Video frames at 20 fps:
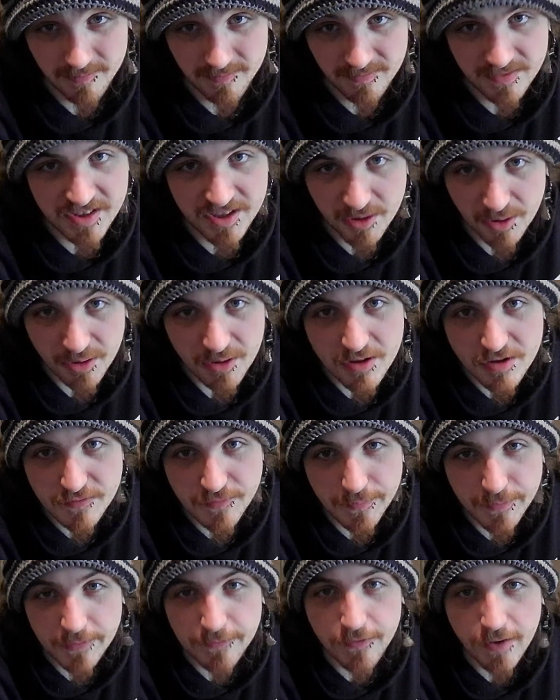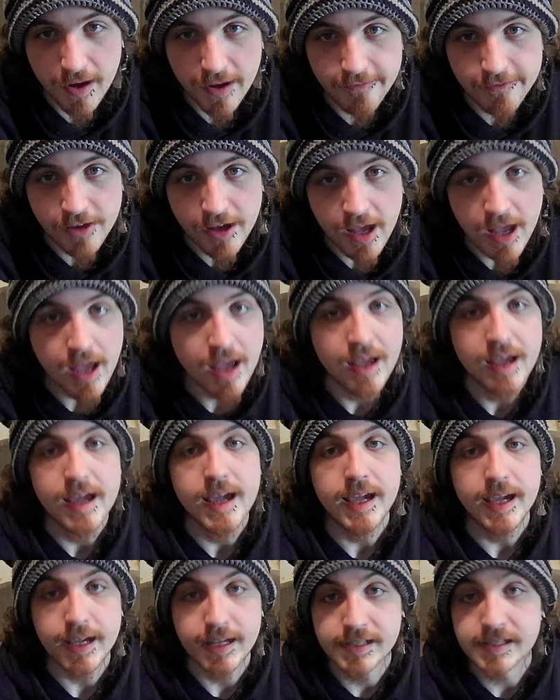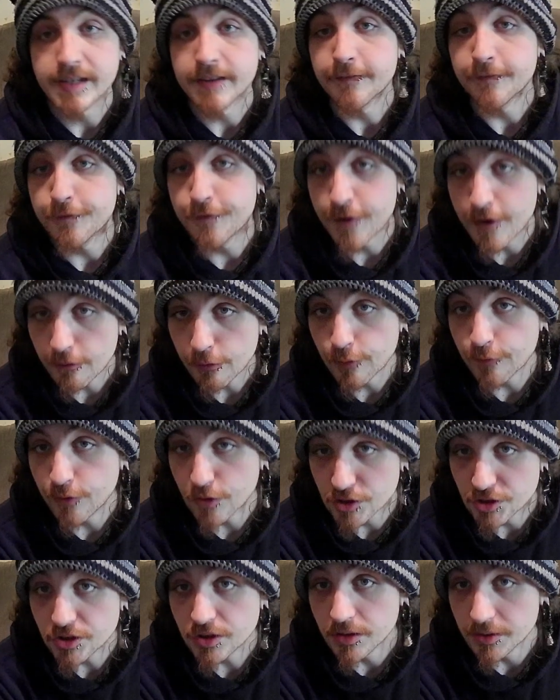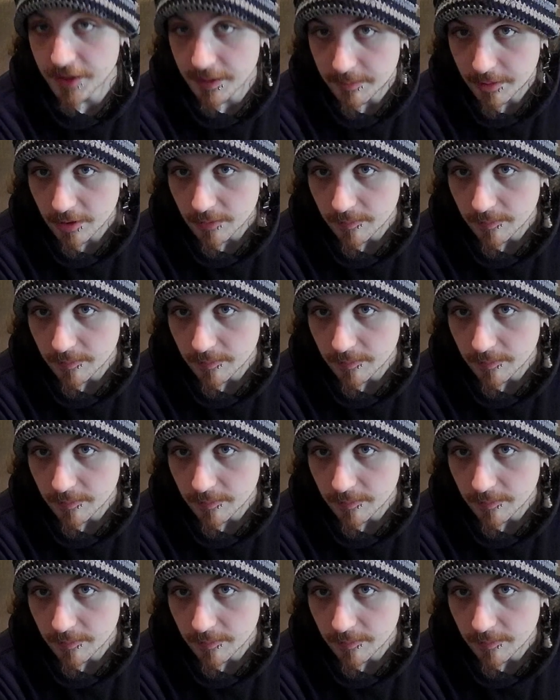0 to 155. It's a very versatile number.